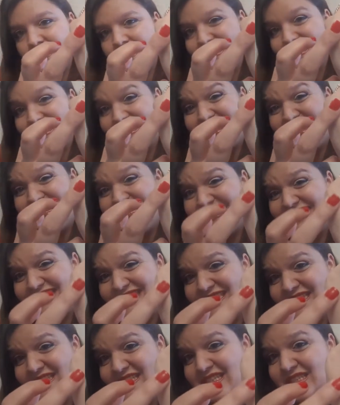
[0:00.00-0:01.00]

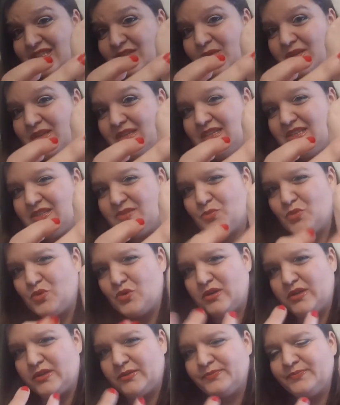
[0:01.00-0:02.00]
light, this one is
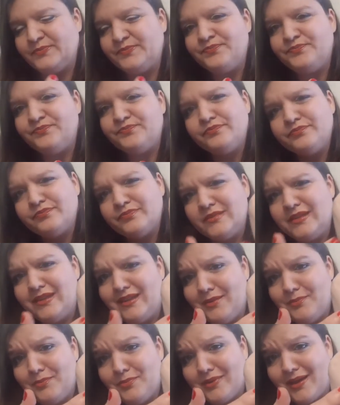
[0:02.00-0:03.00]
more
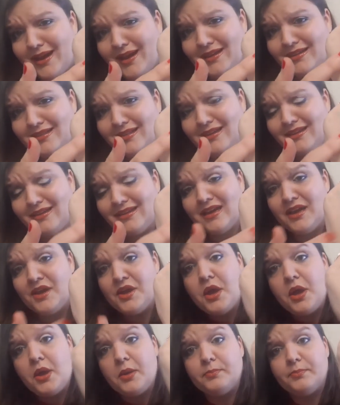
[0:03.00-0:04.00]
deep, I think,
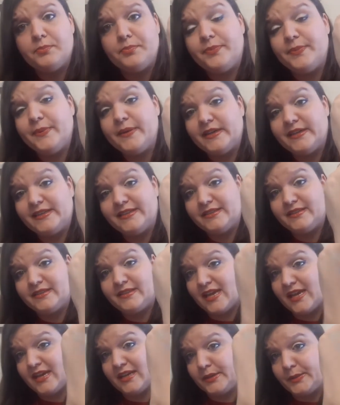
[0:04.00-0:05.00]
but
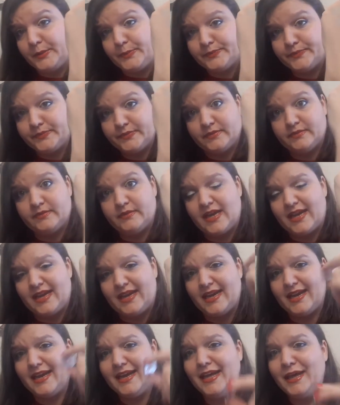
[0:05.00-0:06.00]
yeah,
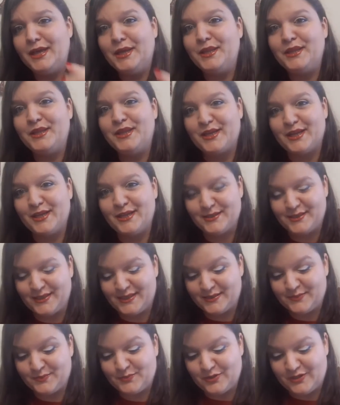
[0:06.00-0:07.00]
the color
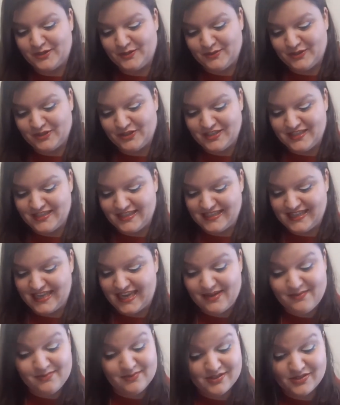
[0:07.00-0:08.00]
is pretty much the
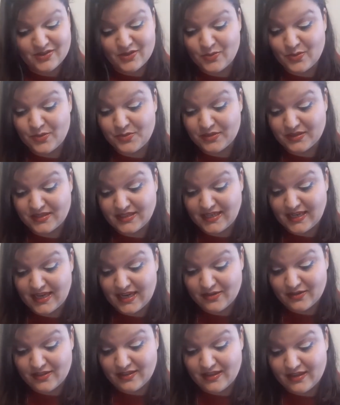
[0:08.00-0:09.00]
same, so we'll see
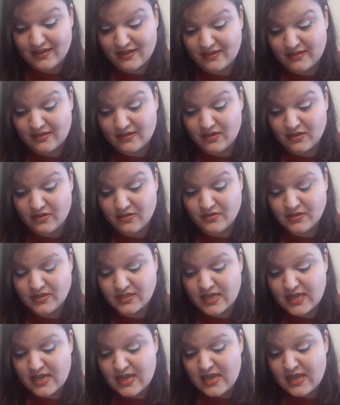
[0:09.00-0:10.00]
how that goes.
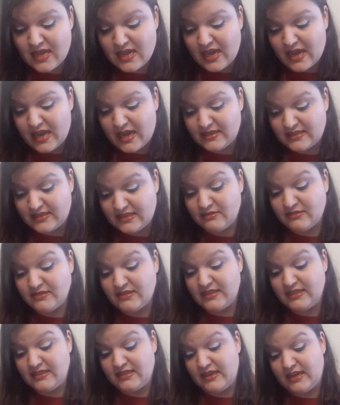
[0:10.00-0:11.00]
I
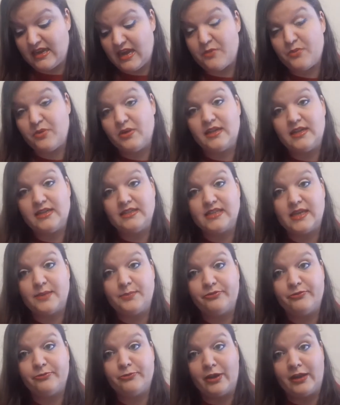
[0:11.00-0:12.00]
seriously think I will end
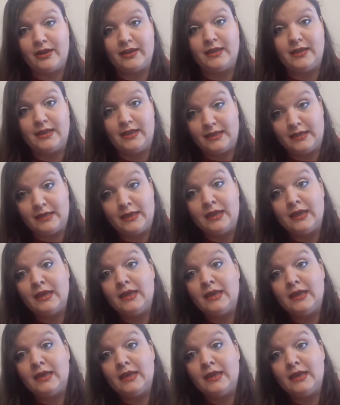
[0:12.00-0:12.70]
up frankening